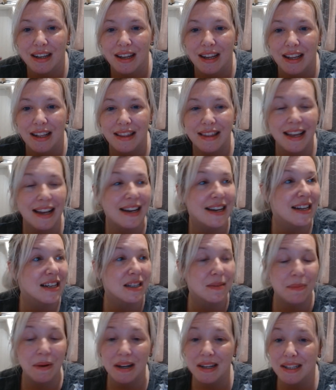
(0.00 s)
They'll eat
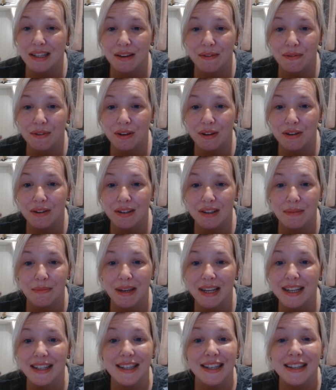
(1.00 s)
spicy food. To me,
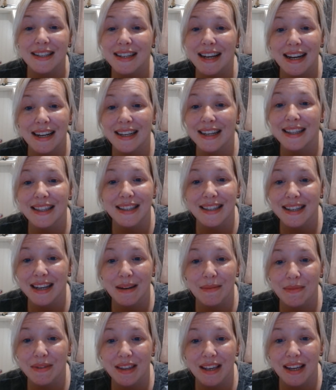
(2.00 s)
it's exactly the
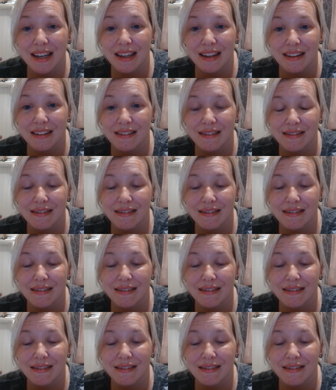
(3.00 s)
same thing.